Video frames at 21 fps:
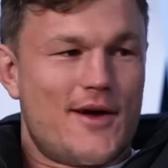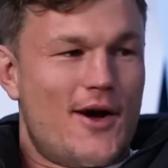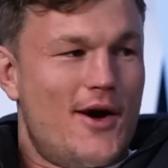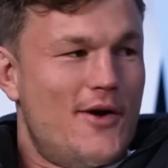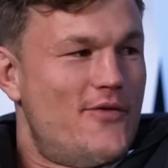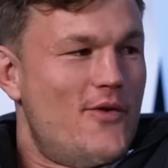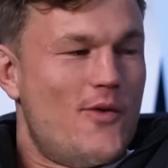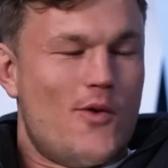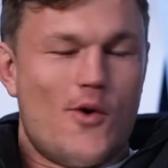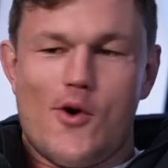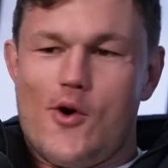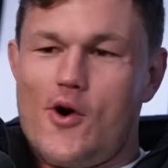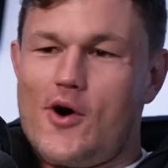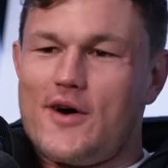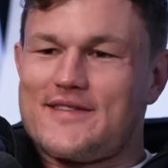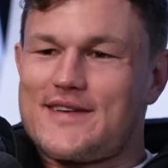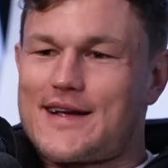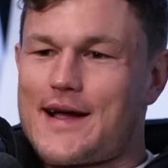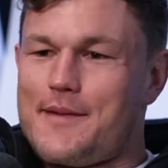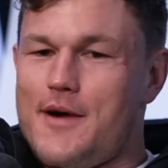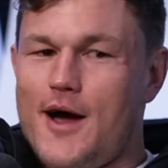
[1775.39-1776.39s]
going for
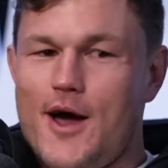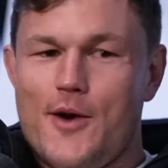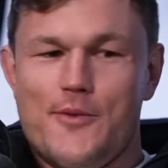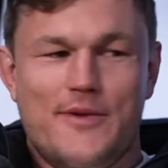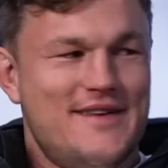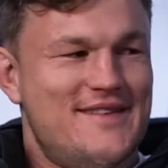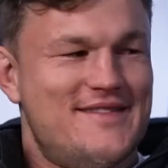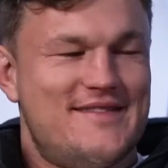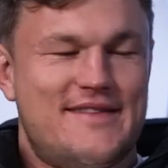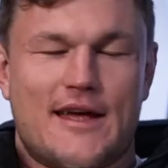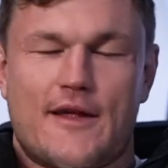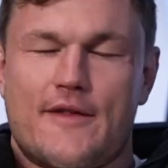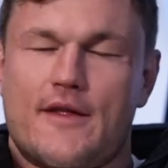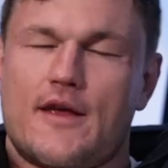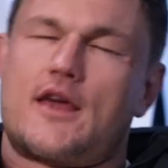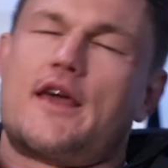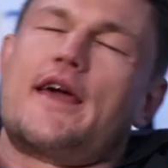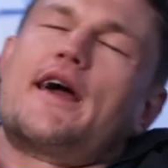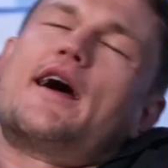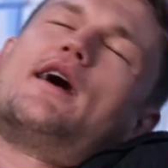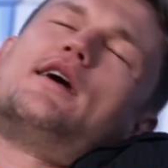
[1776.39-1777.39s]
walks. I come home, he's dead on the
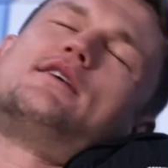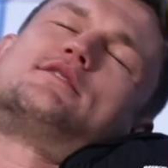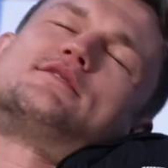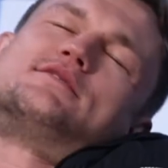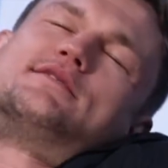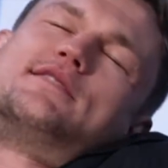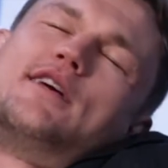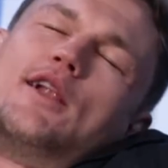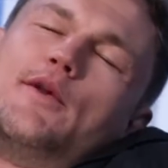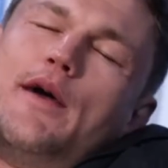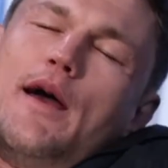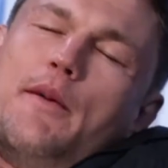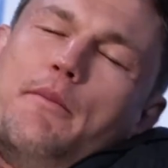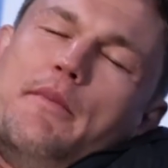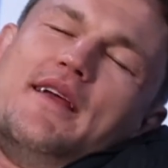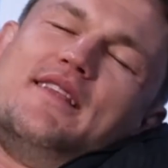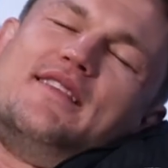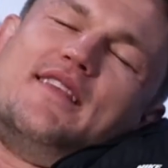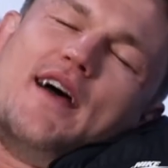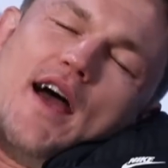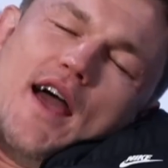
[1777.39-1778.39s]
couch until about
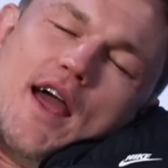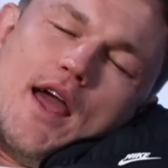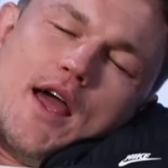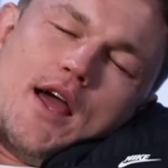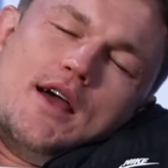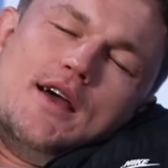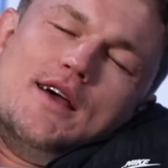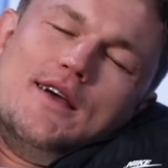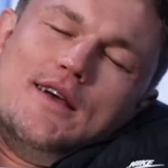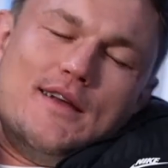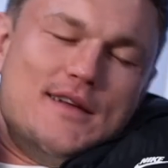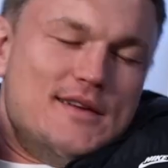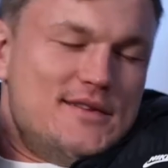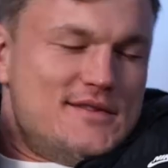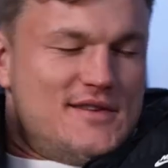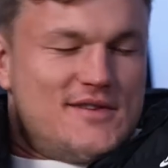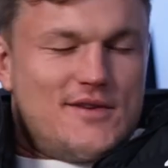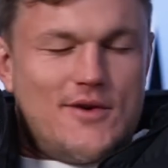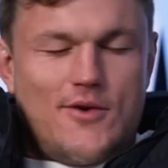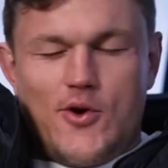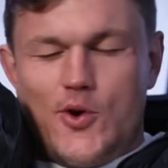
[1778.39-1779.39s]
midday.
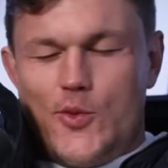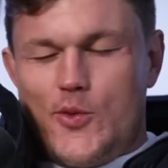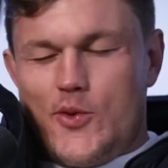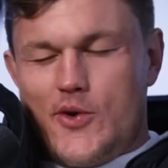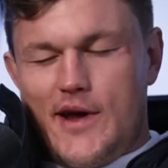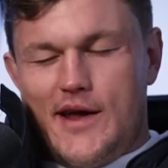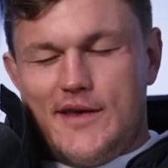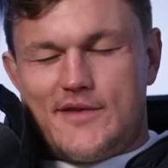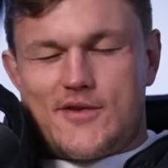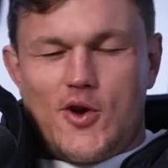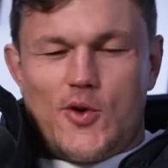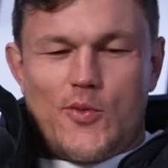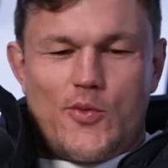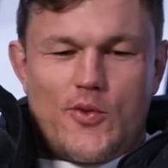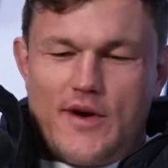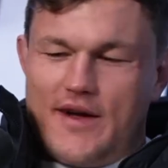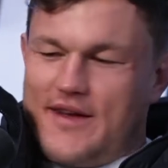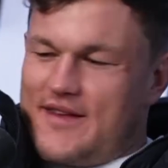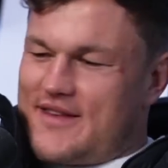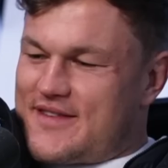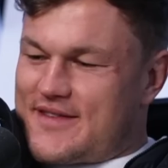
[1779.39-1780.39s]
Just Uber
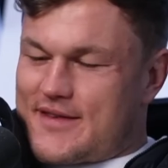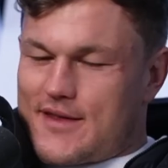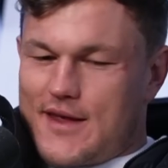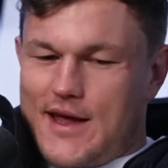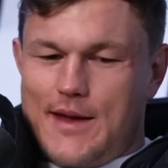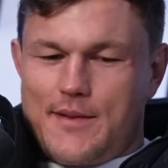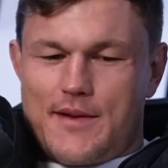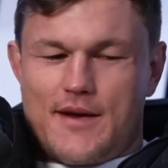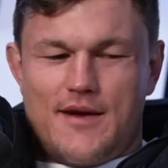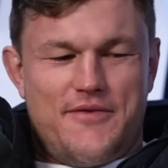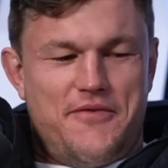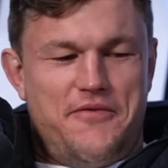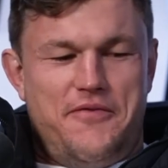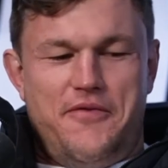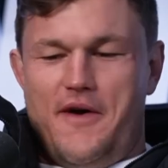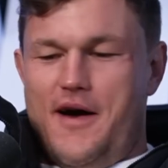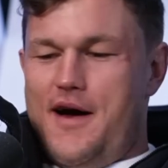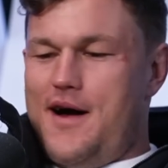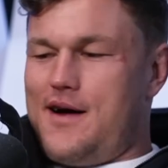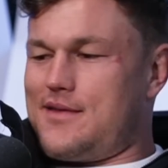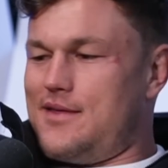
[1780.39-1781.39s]
Eats, sleep. I go,
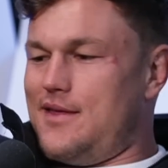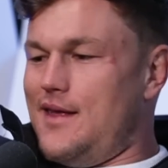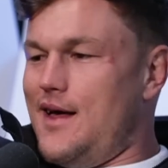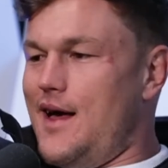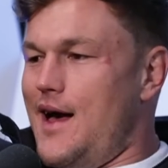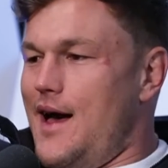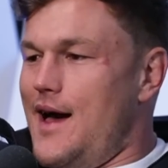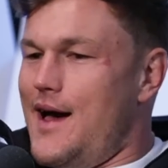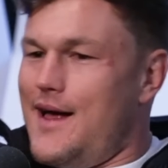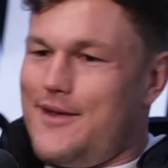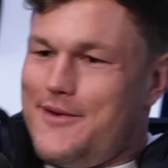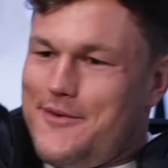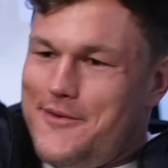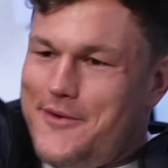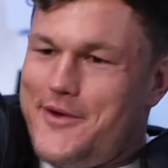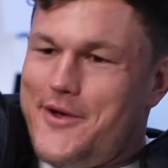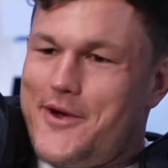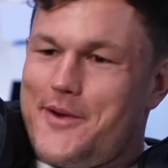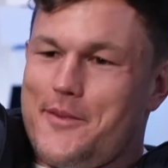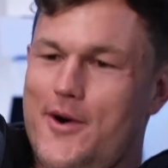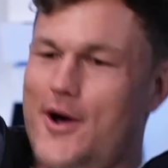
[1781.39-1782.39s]
fuck that.
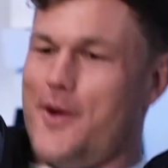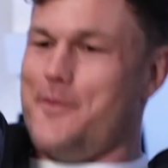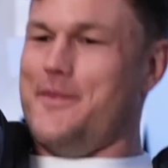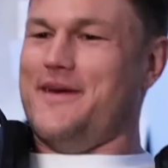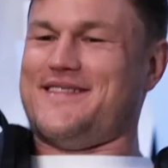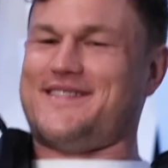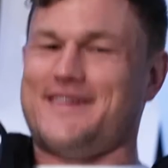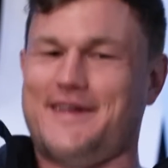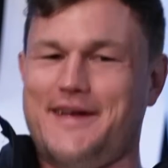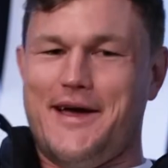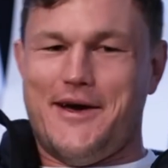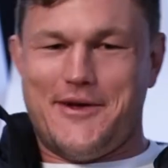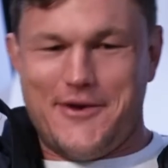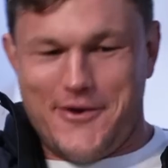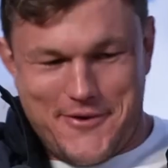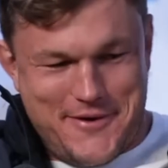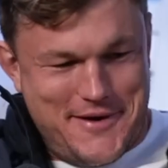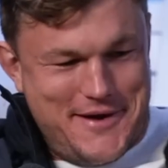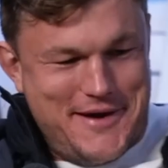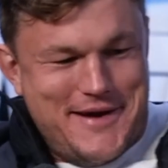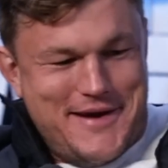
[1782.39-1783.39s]
What am I missing out
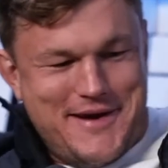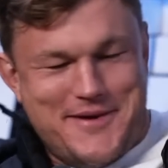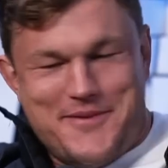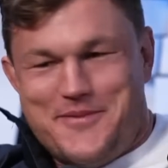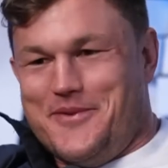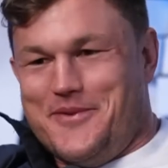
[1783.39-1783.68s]
on here?